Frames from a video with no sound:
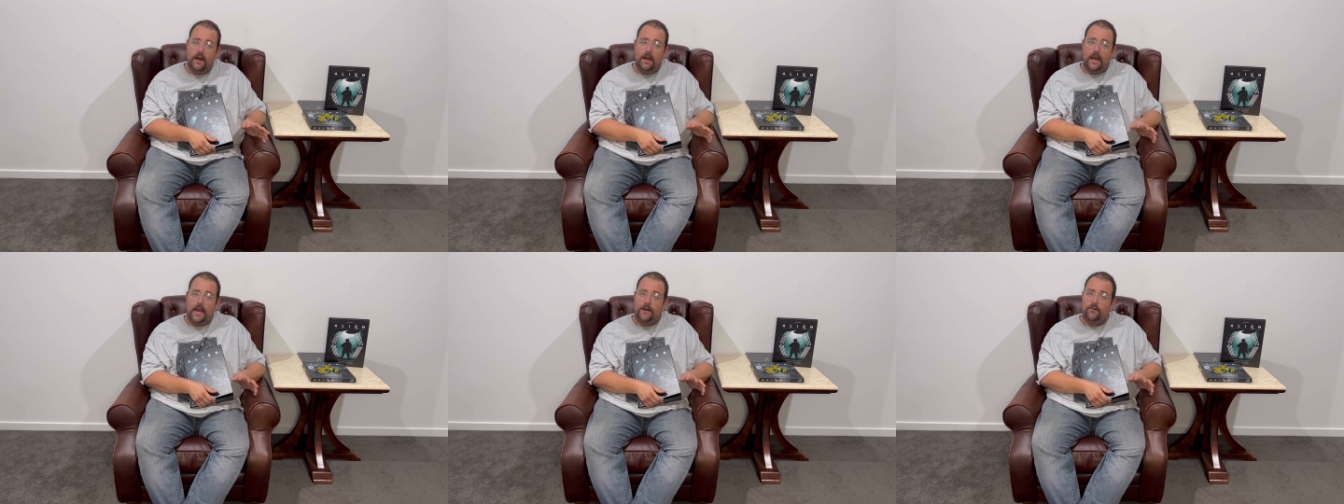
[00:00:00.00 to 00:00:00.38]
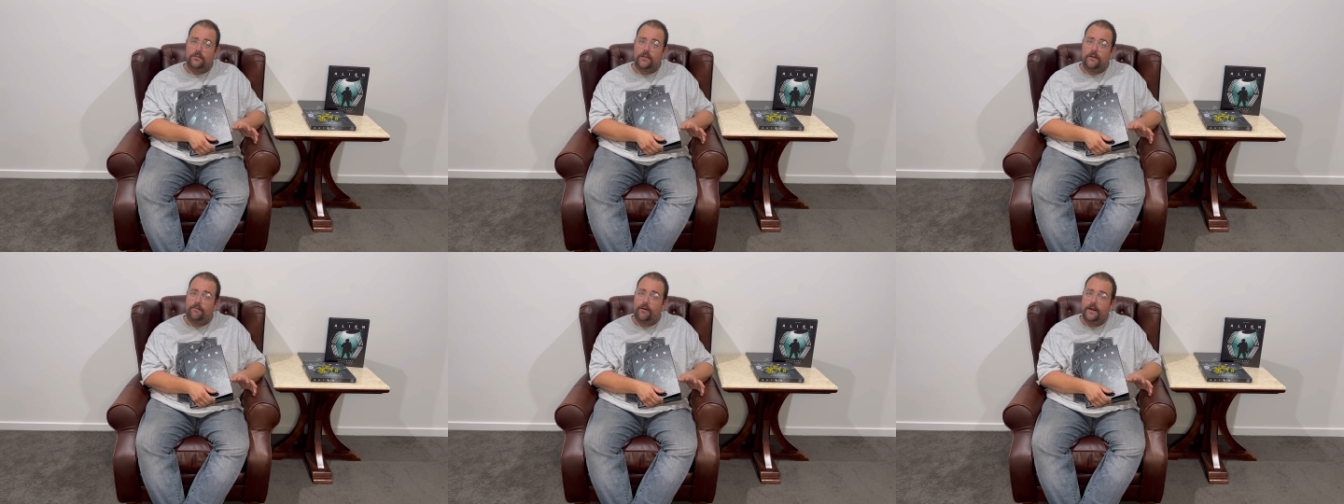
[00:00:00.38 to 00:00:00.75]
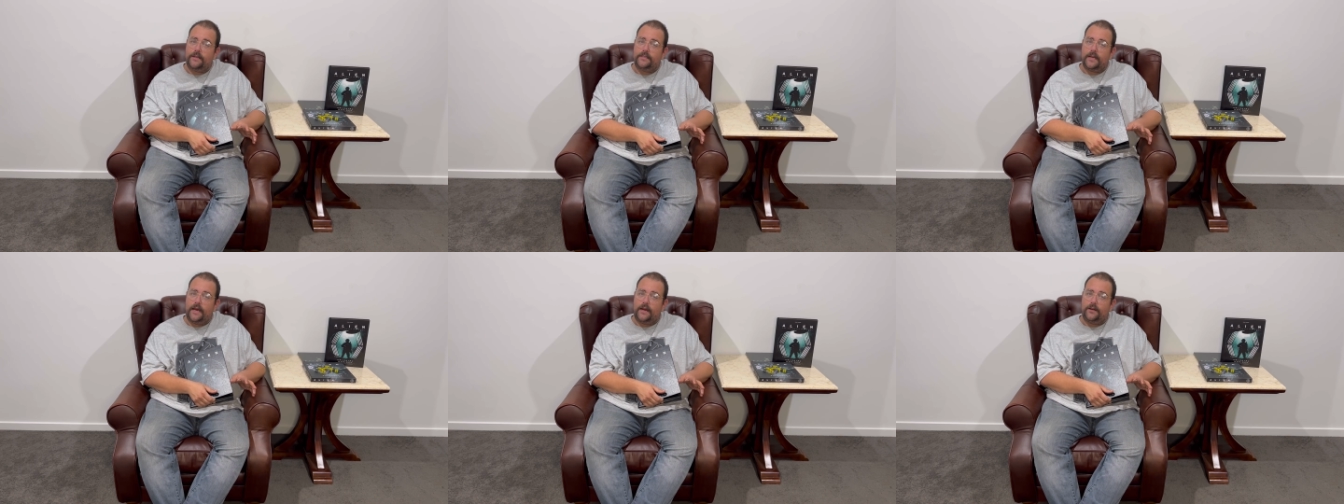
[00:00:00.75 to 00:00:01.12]
It also breaks
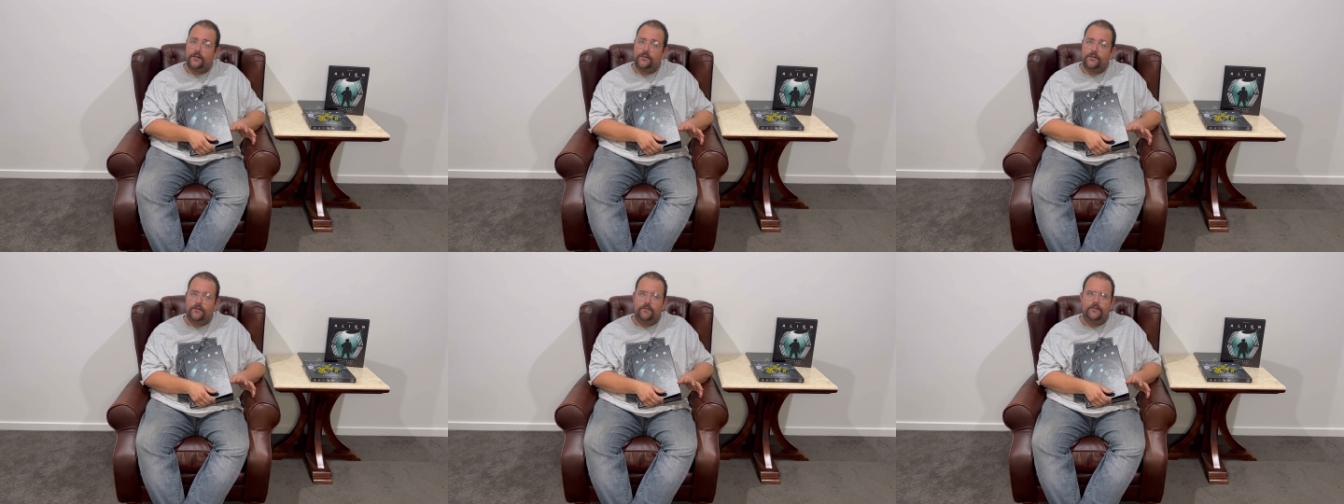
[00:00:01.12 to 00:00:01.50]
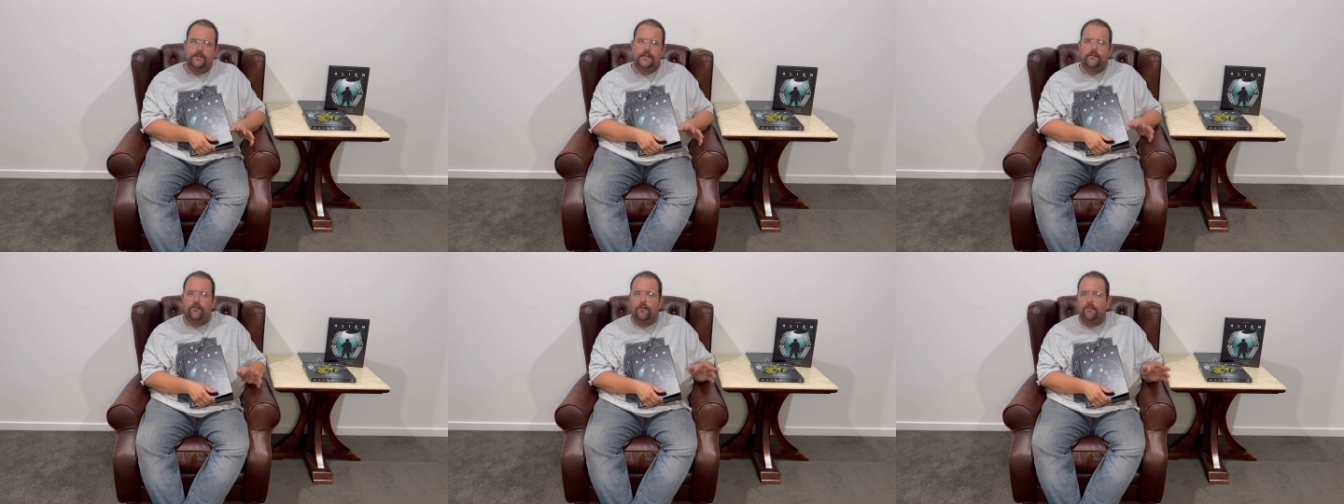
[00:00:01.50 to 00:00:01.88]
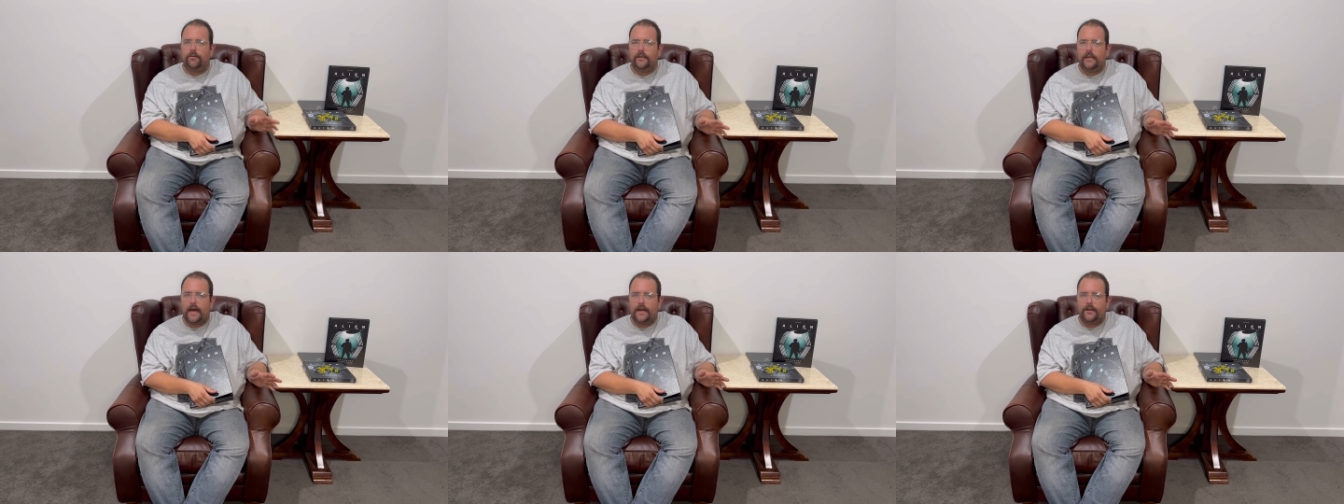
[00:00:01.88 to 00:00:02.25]
down into different
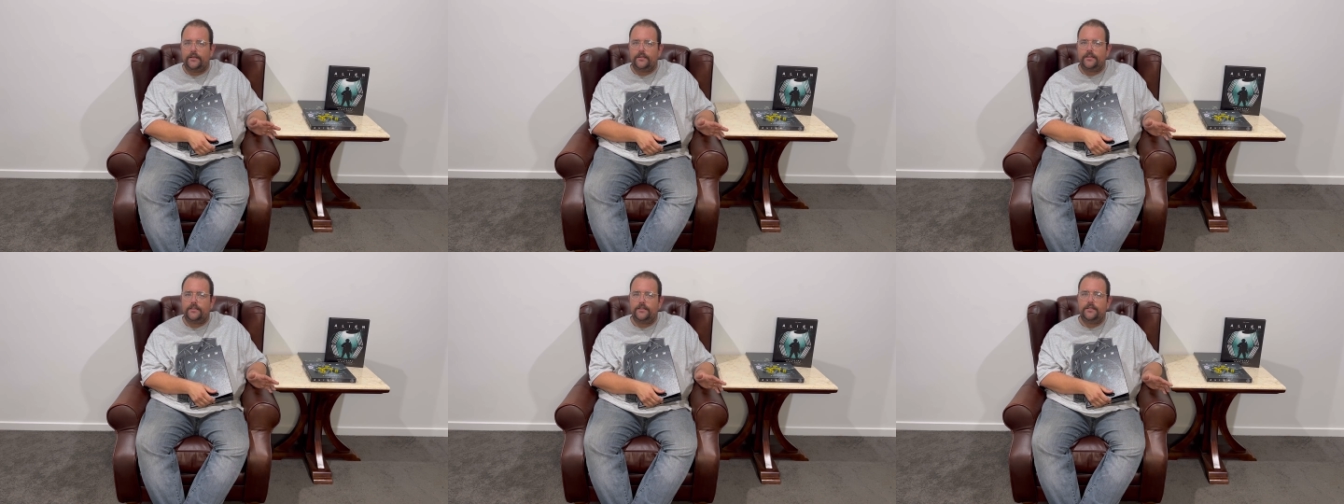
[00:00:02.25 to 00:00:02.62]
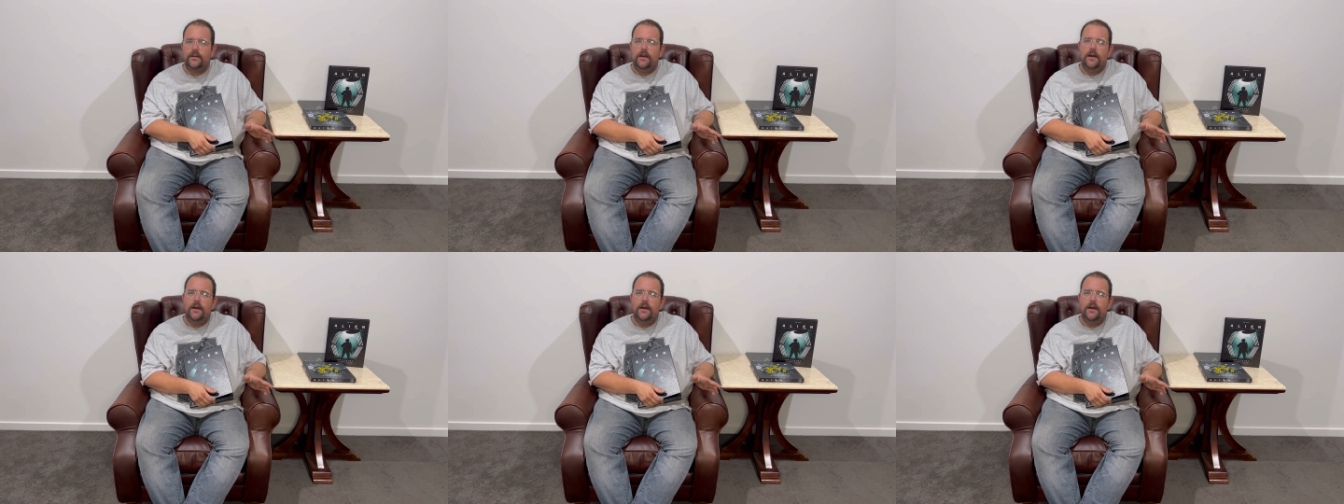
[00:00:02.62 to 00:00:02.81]
planets,